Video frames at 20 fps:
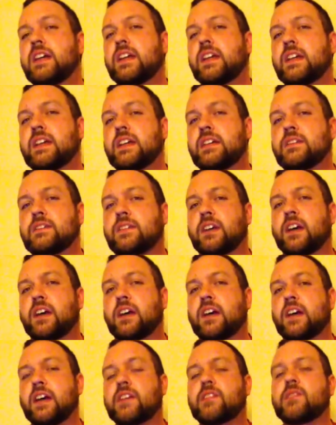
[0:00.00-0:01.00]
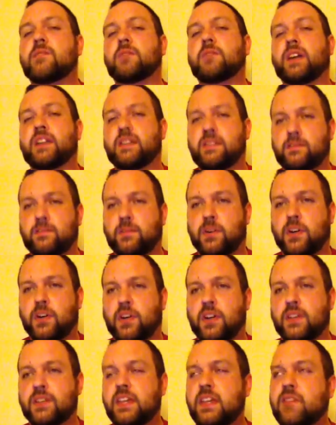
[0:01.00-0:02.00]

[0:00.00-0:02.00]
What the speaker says: is Heather and Bunny's boss.